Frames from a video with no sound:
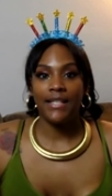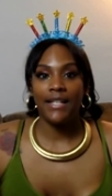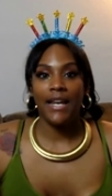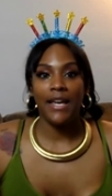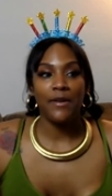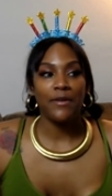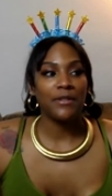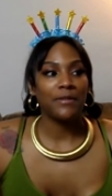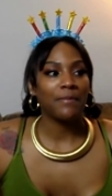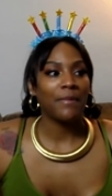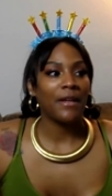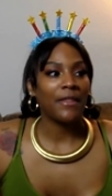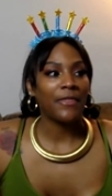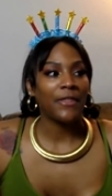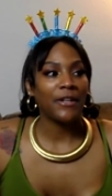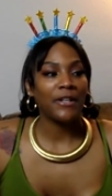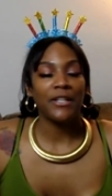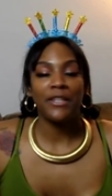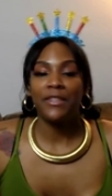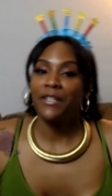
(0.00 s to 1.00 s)
Today was my
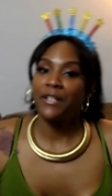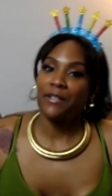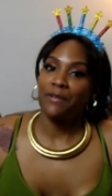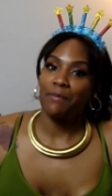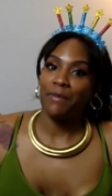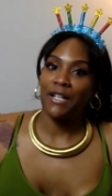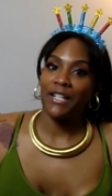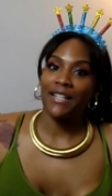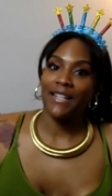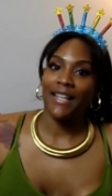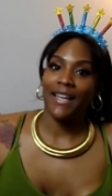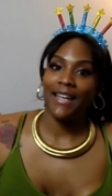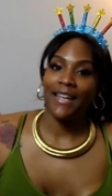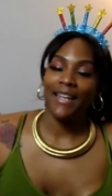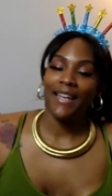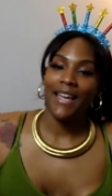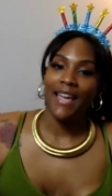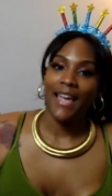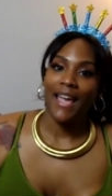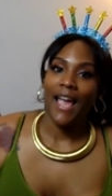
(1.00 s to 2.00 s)
33rd
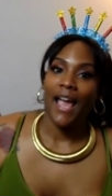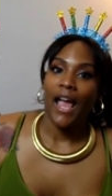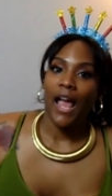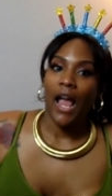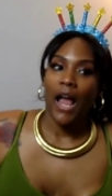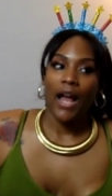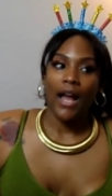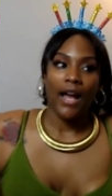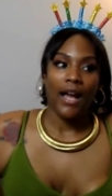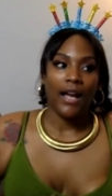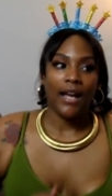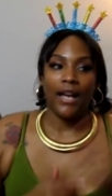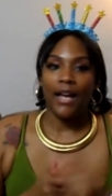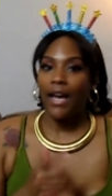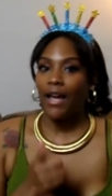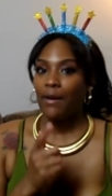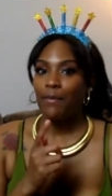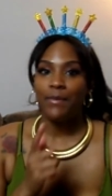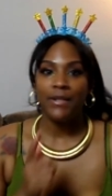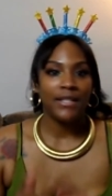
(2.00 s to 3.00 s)
birthday.
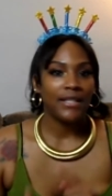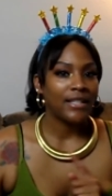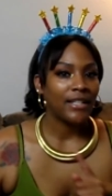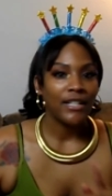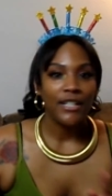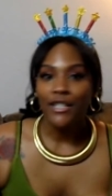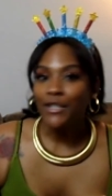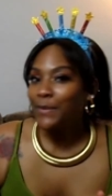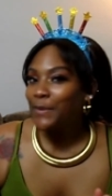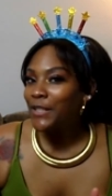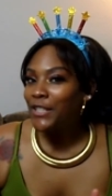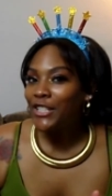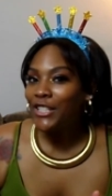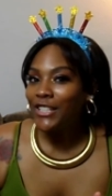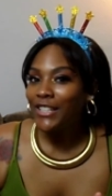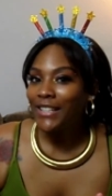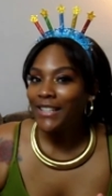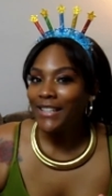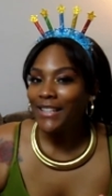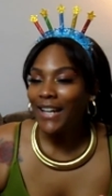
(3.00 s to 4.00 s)
Gotta be serious
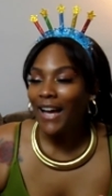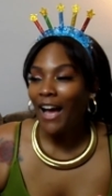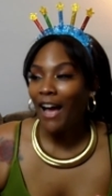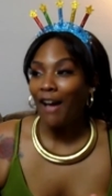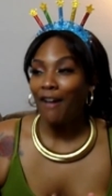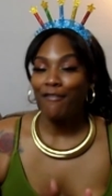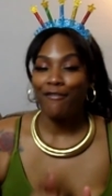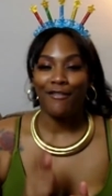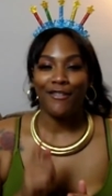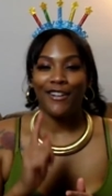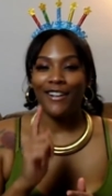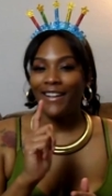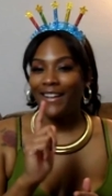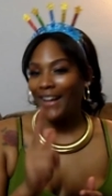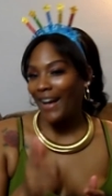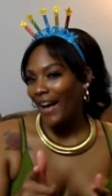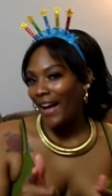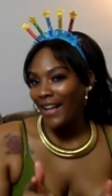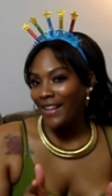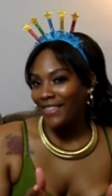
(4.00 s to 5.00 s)
with you. I
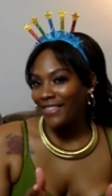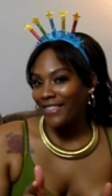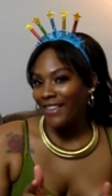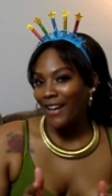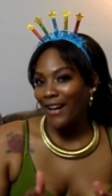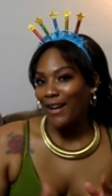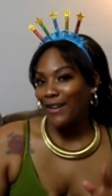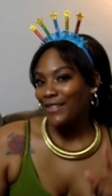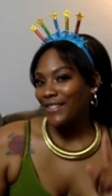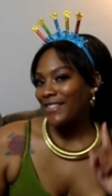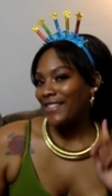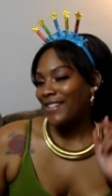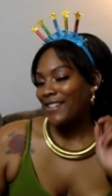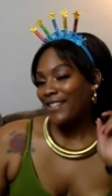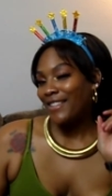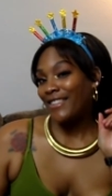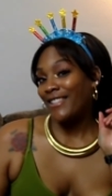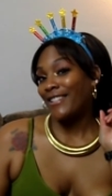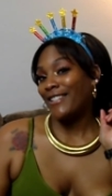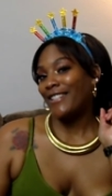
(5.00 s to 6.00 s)
forgot and thought I was
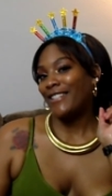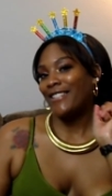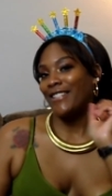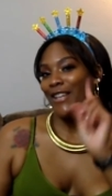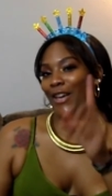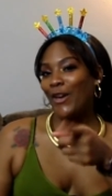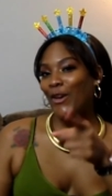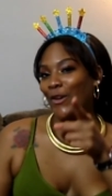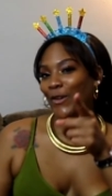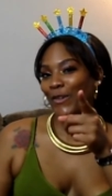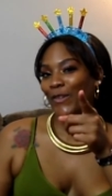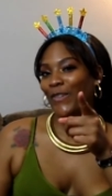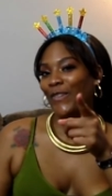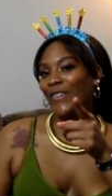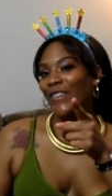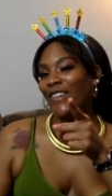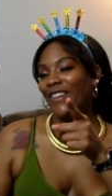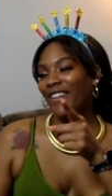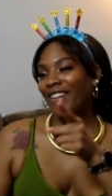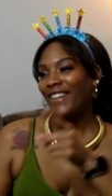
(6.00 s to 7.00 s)
turning 32,
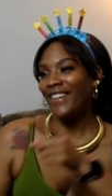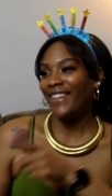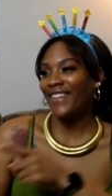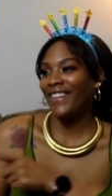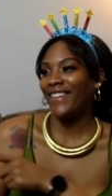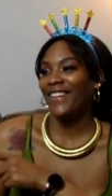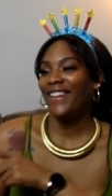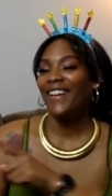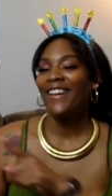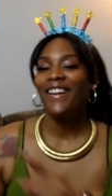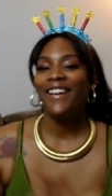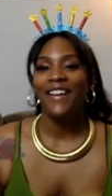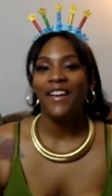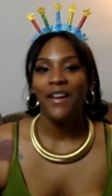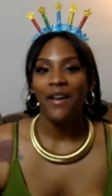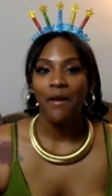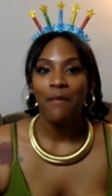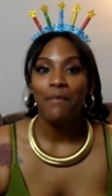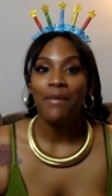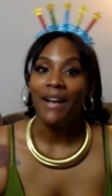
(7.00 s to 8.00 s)

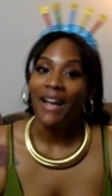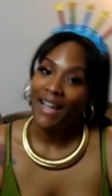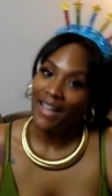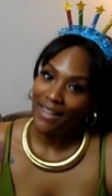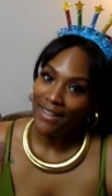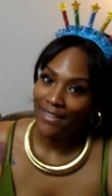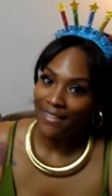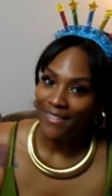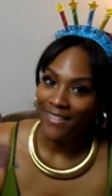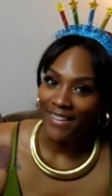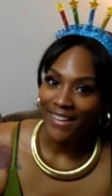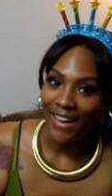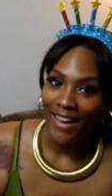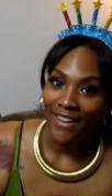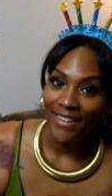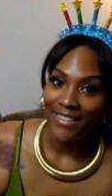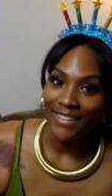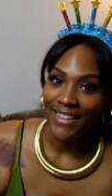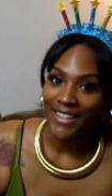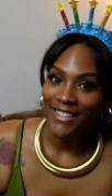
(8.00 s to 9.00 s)
but I had to do the
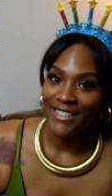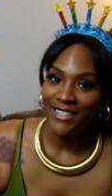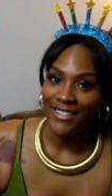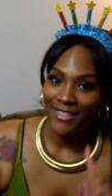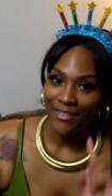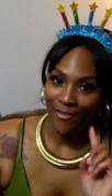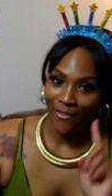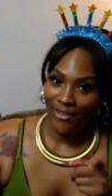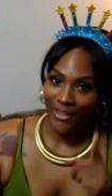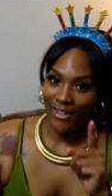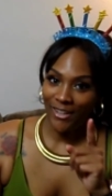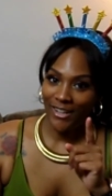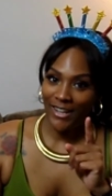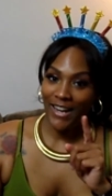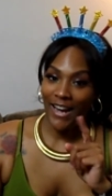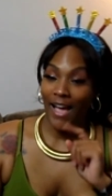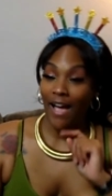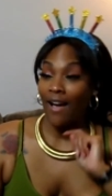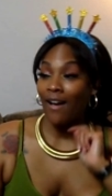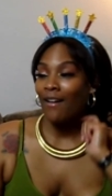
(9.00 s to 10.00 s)
calculations to
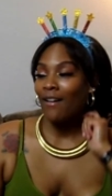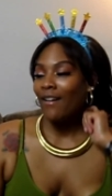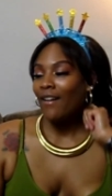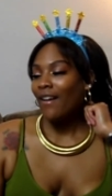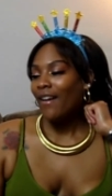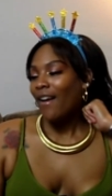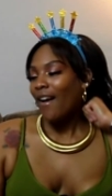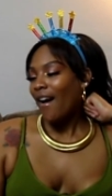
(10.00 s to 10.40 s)
figure it out.